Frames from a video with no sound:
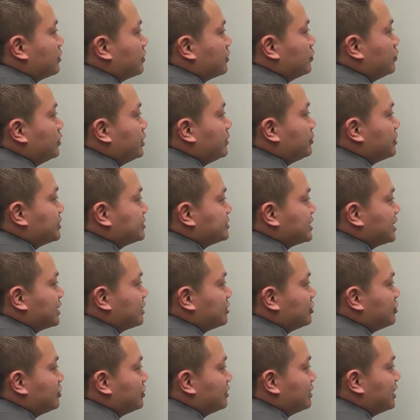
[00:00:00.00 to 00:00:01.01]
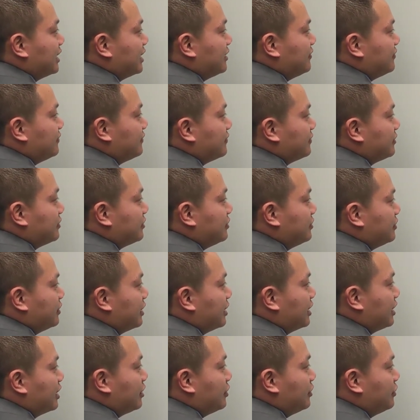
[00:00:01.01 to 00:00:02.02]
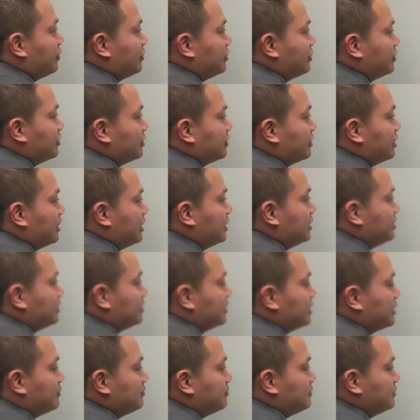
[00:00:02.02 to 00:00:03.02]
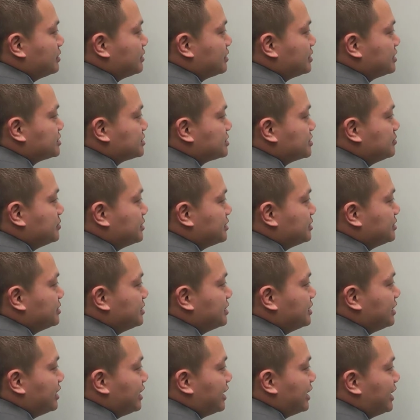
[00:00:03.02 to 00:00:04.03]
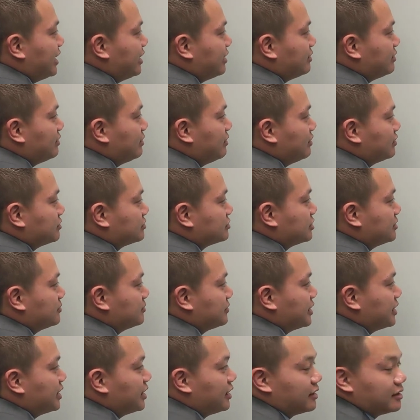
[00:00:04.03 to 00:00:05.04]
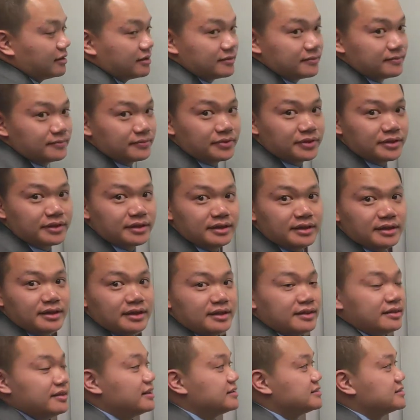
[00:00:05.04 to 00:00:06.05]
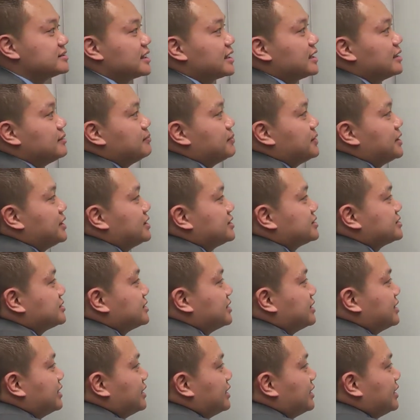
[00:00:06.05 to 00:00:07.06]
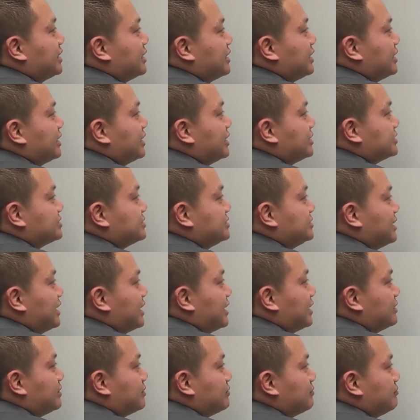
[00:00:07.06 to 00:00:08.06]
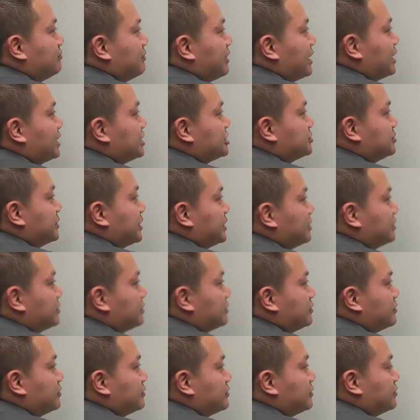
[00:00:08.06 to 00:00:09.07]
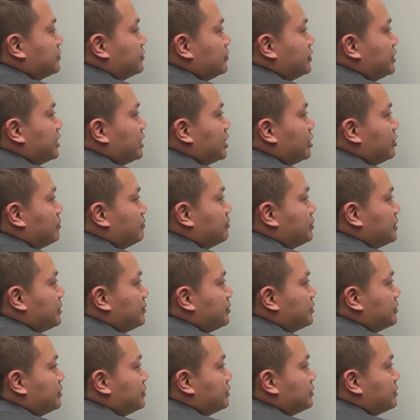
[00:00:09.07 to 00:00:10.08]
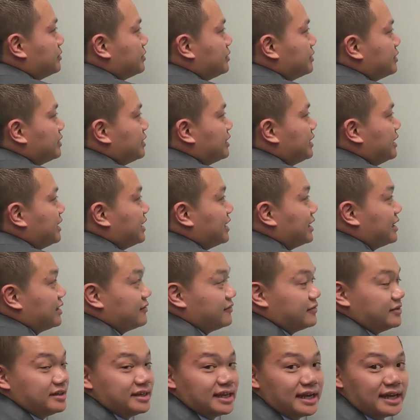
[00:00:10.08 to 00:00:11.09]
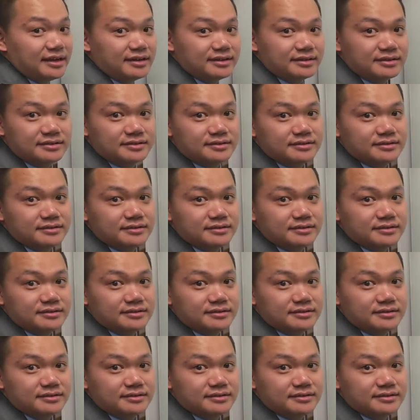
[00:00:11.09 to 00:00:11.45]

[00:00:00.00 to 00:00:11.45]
We protect your life, your health, income, disability, and long-term care. The second piece is debt management. We help people get out of debt.